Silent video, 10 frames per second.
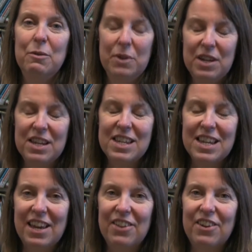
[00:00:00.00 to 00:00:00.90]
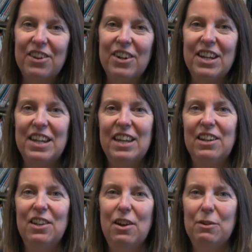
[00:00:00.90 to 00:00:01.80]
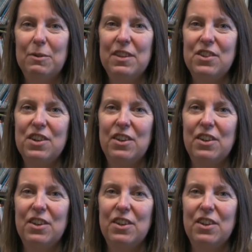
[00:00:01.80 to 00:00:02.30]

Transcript: working together and getting along with each